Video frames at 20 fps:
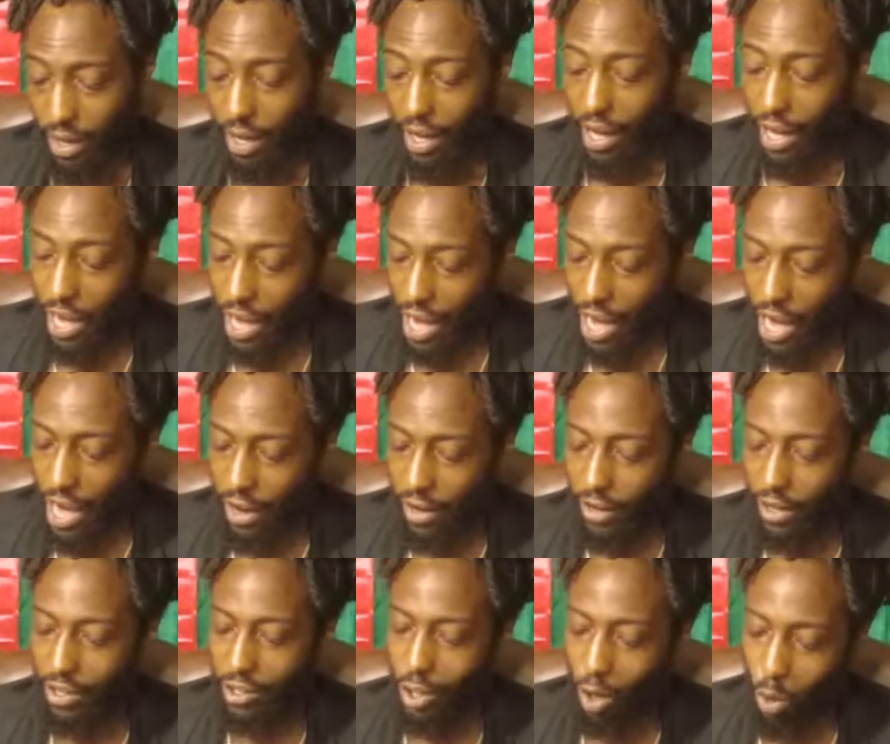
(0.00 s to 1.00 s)

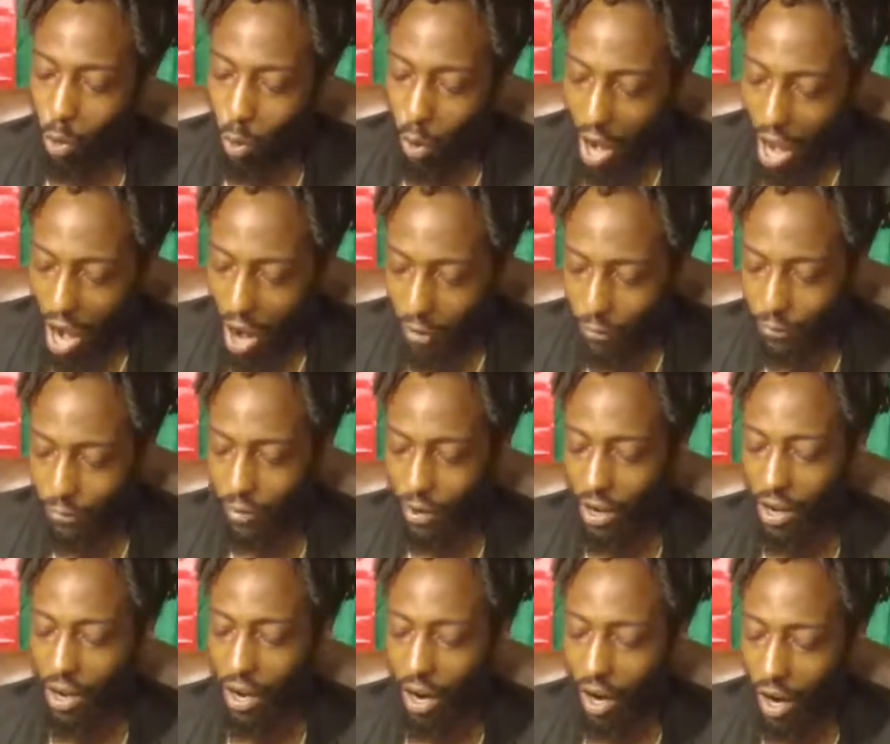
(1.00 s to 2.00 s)
In the wrath
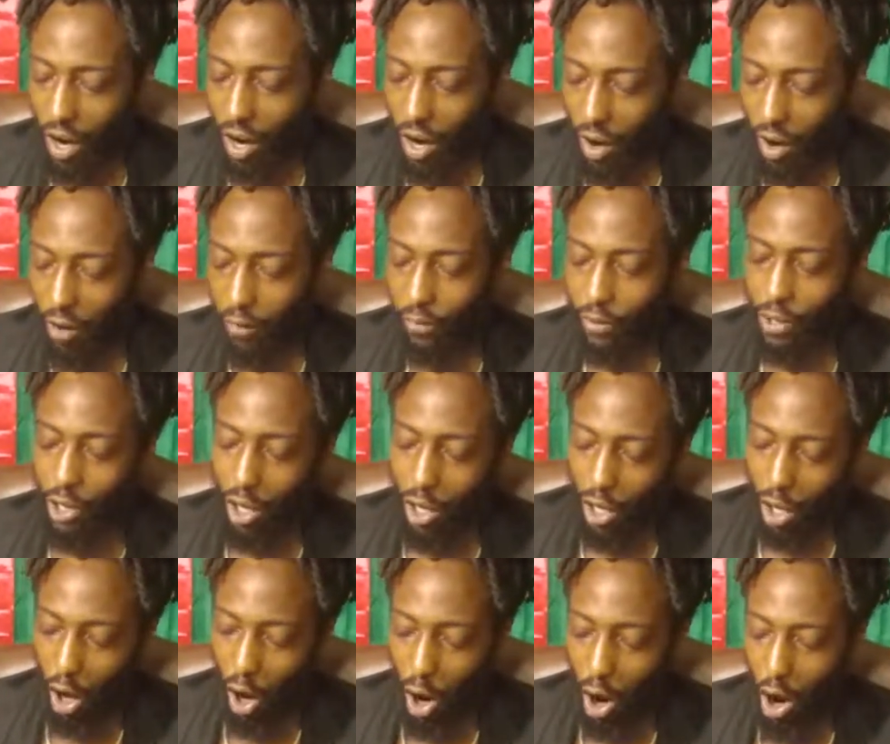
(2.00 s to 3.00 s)
of the
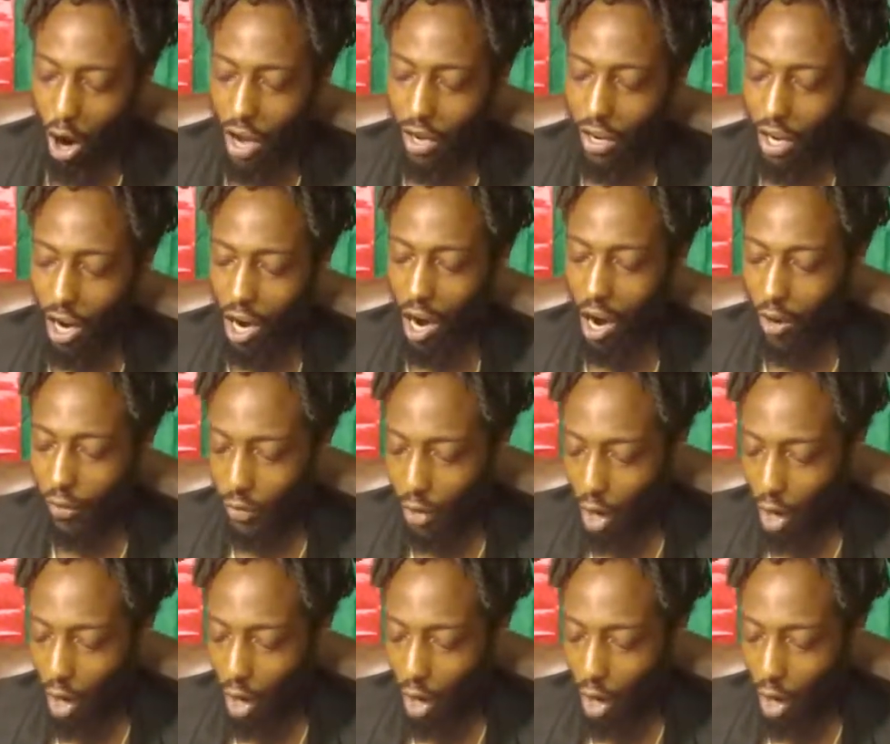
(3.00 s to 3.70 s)
Lord of